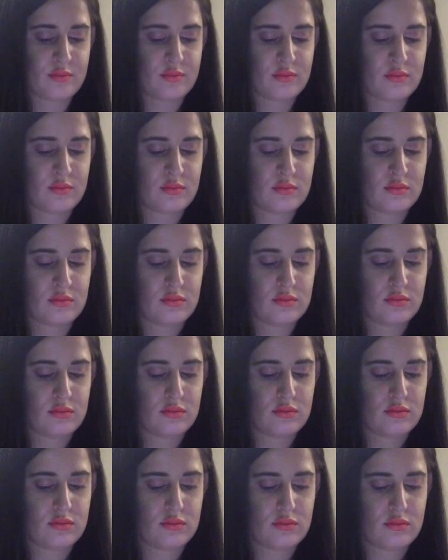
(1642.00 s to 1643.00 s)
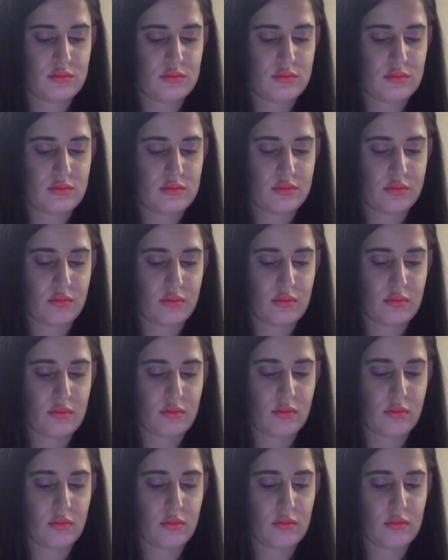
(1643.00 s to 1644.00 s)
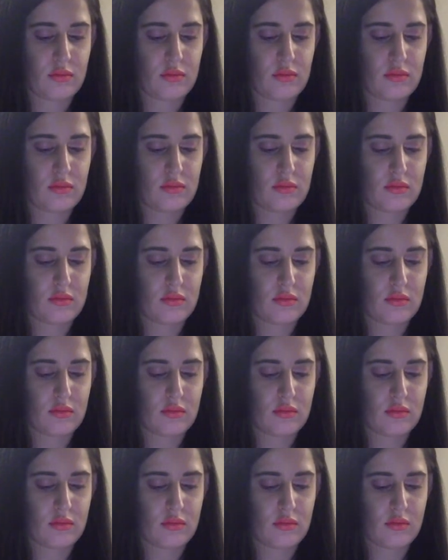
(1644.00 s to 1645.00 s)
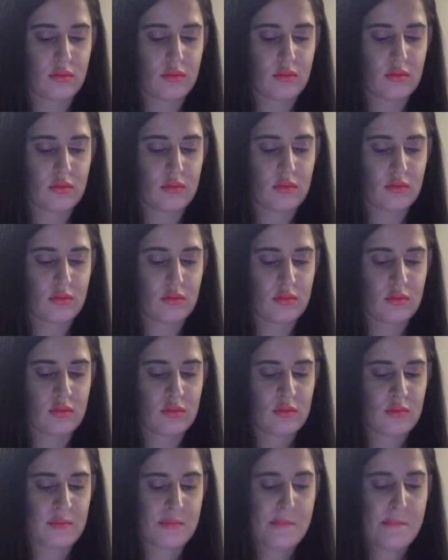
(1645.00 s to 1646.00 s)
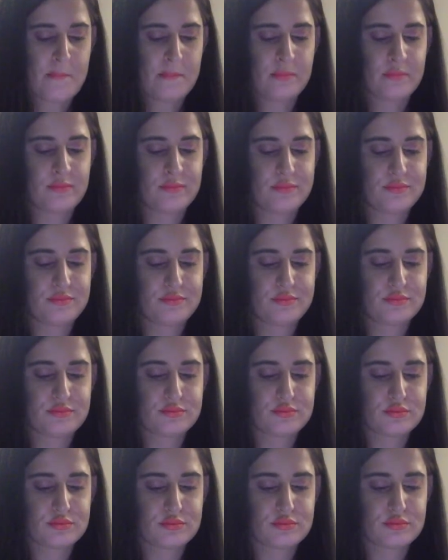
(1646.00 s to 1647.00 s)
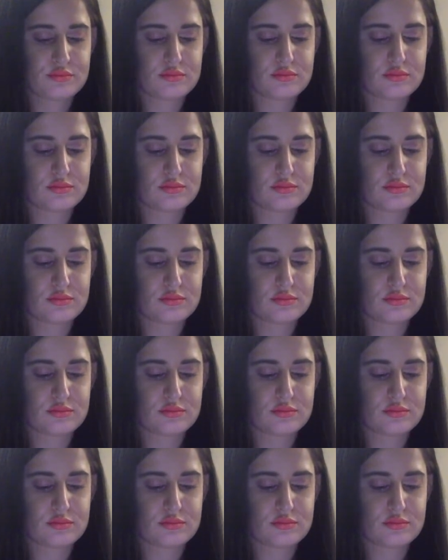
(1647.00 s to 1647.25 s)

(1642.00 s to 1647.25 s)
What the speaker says: Nobody speaks.